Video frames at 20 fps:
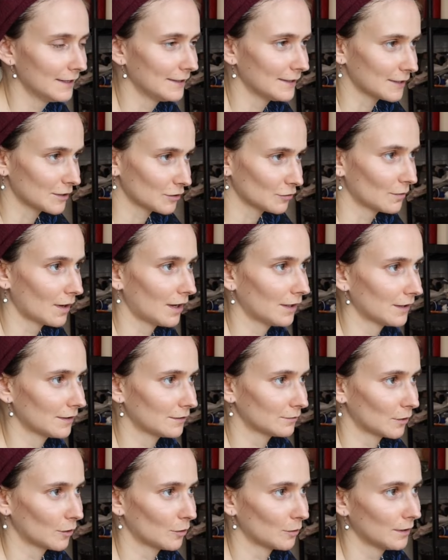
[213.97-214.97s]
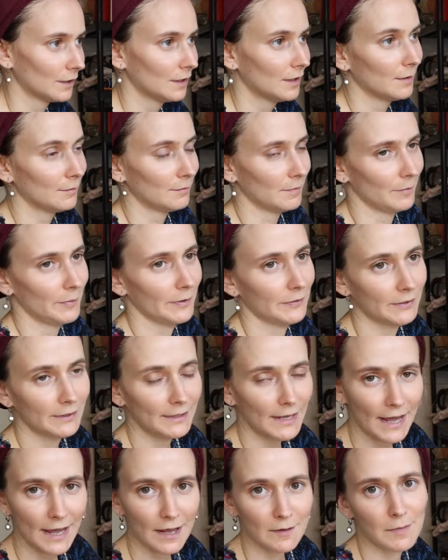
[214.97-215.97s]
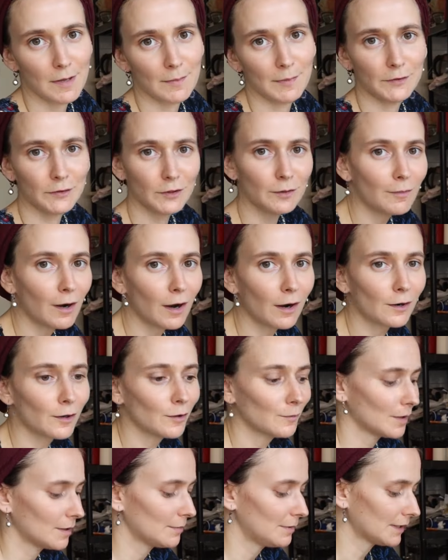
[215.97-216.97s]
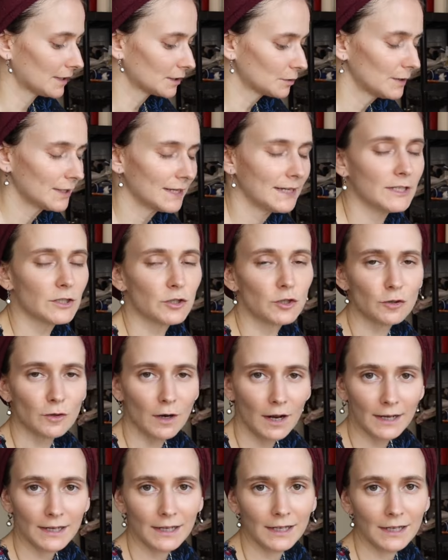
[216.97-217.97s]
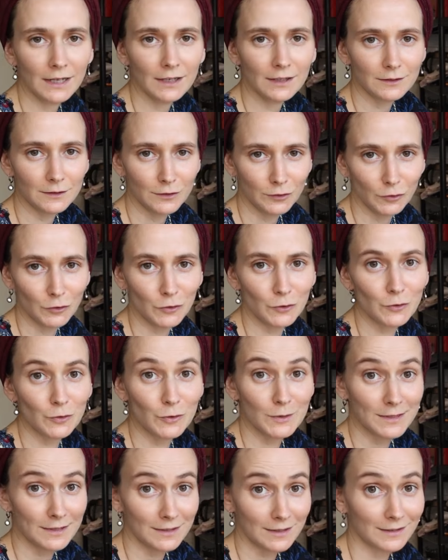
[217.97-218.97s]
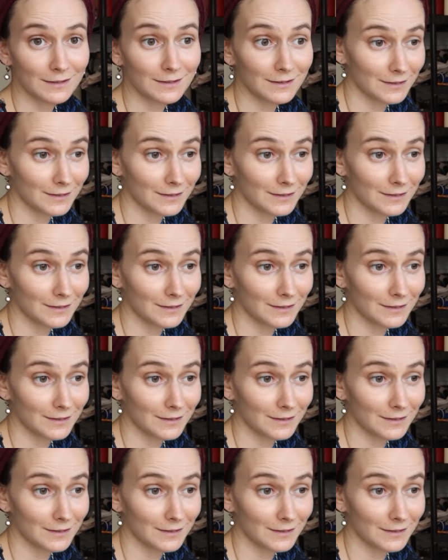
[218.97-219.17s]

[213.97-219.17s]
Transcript: Nasrallah wrote, maybe today, maybe tomorrow, maybe next week, he's trying to use